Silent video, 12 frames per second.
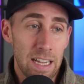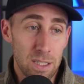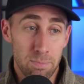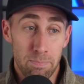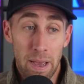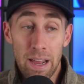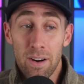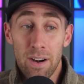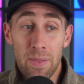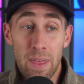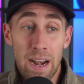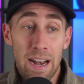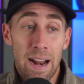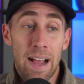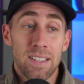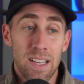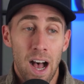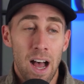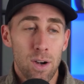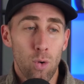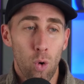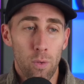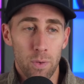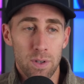It's better in that it has
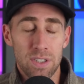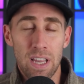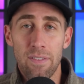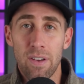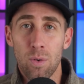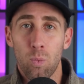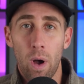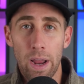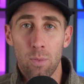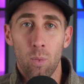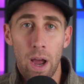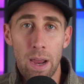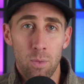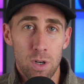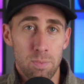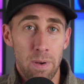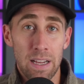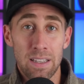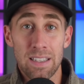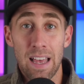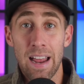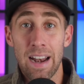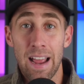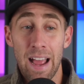Encore for seven white white, which means
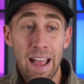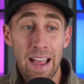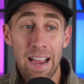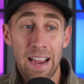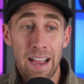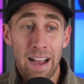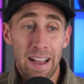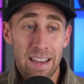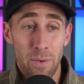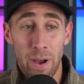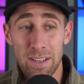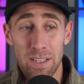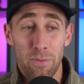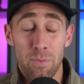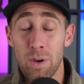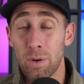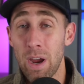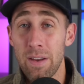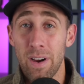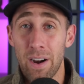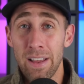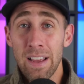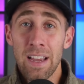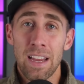that, hey, you exile from your
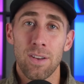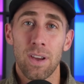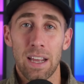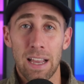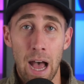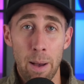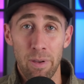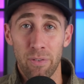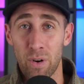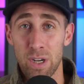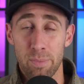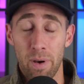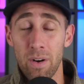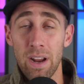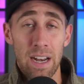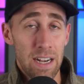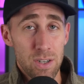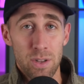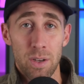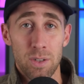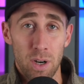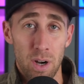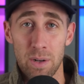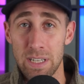graveyard, you get a copy for each opponent, and each of those
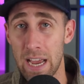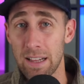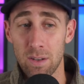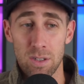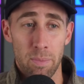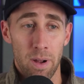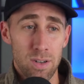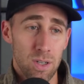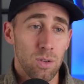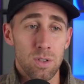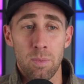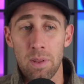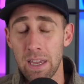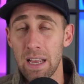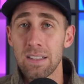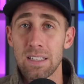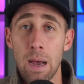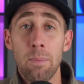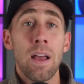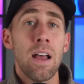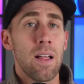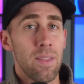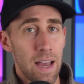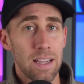are going to attack those opponents. You lose them at the end step.
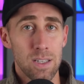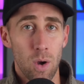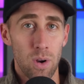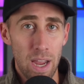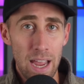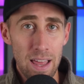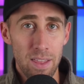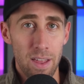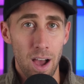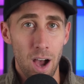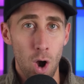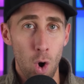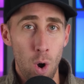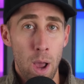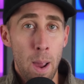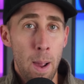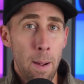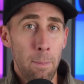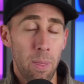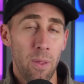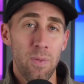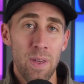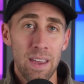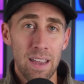That's okay, though, But the
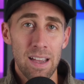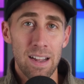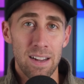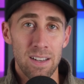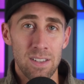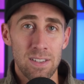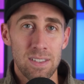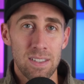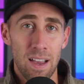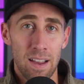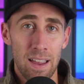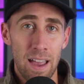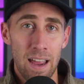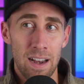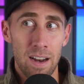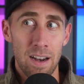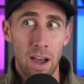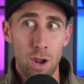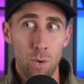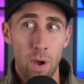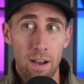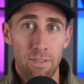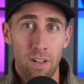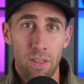thing is, again, now you
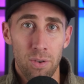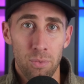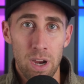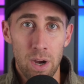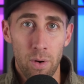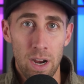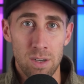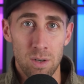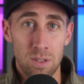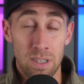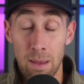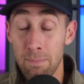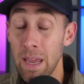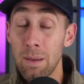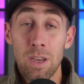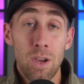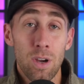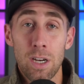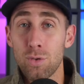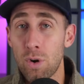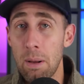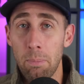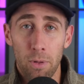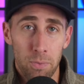have three creatures that maybe you can
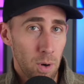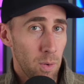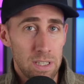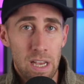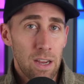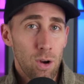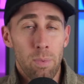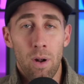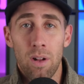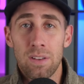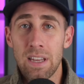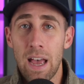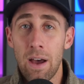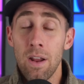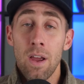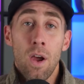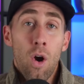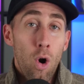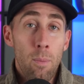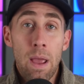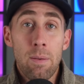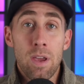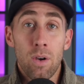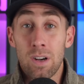trample through and take your opponents out, or
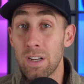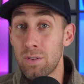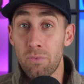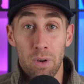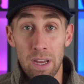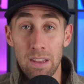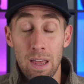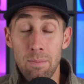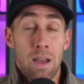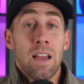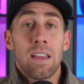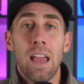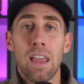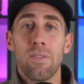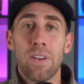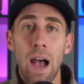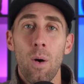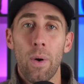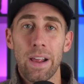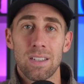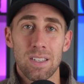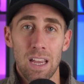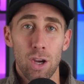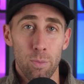maybe you can just fling them. Yeah, you've got ways
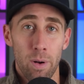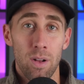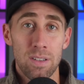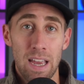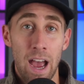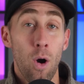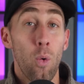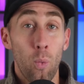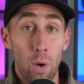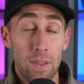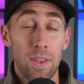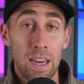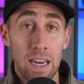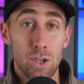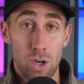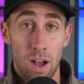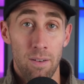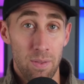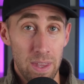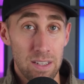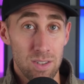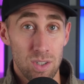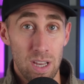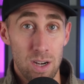to take your opponents out with each of
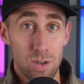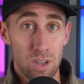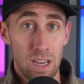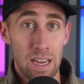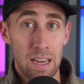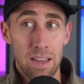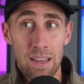these, essentially.